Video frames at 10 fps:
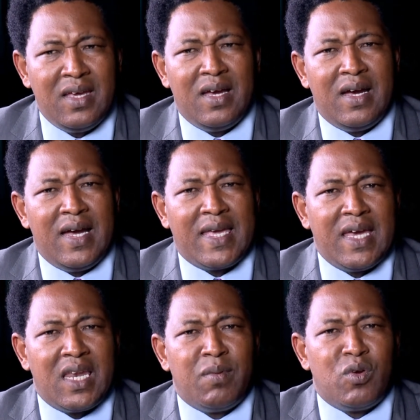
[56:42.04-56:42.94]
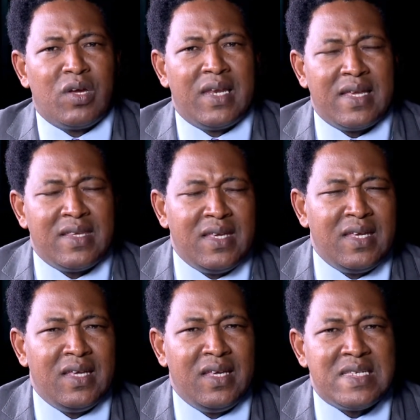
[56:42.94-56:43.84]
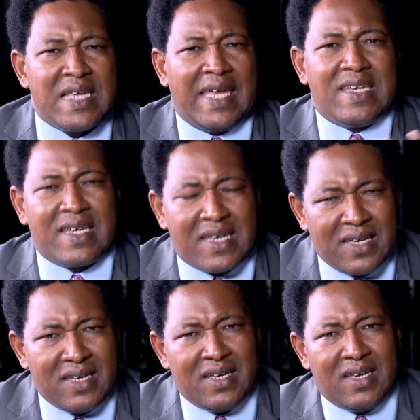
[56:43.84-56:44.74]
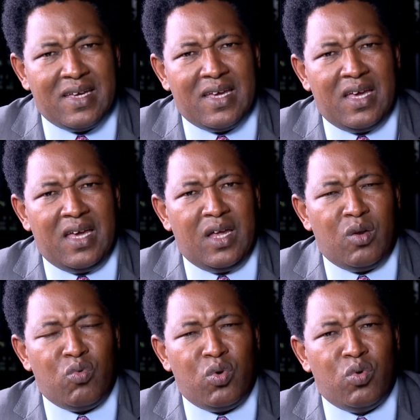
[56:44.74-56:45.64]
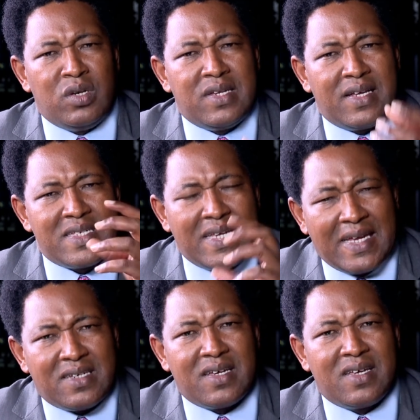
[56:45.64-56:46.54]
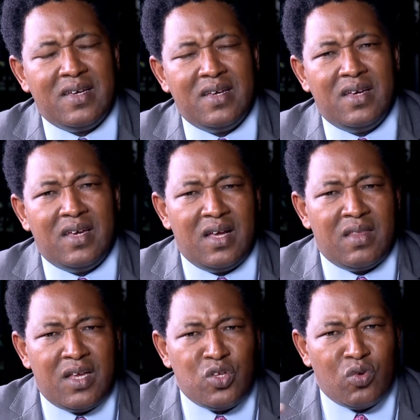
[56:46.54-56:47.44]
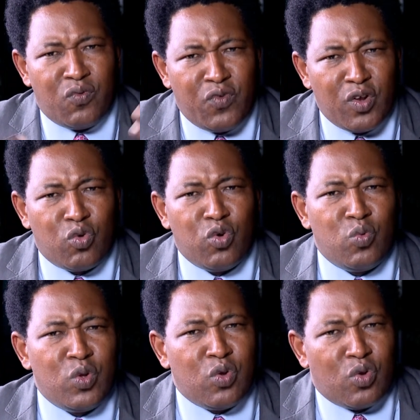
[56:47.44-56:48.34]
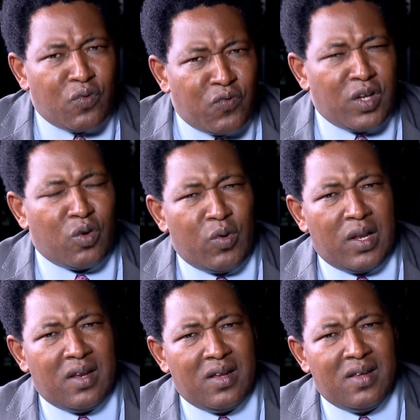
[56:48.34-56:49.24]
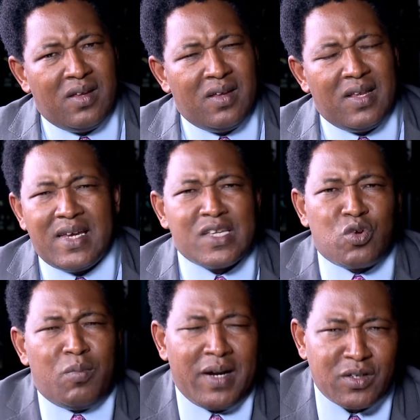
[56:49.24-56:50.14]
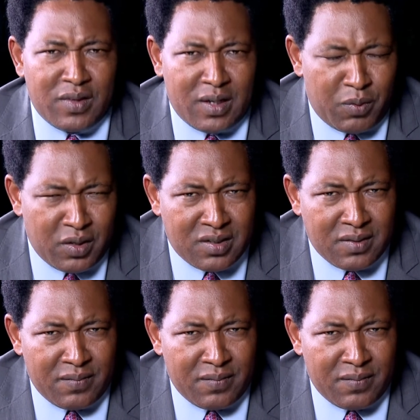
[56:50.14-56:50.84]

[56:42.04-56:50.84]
seketek, and we will take seketek, and then you'll feel good when you're not feeling well. Let us go back to that point,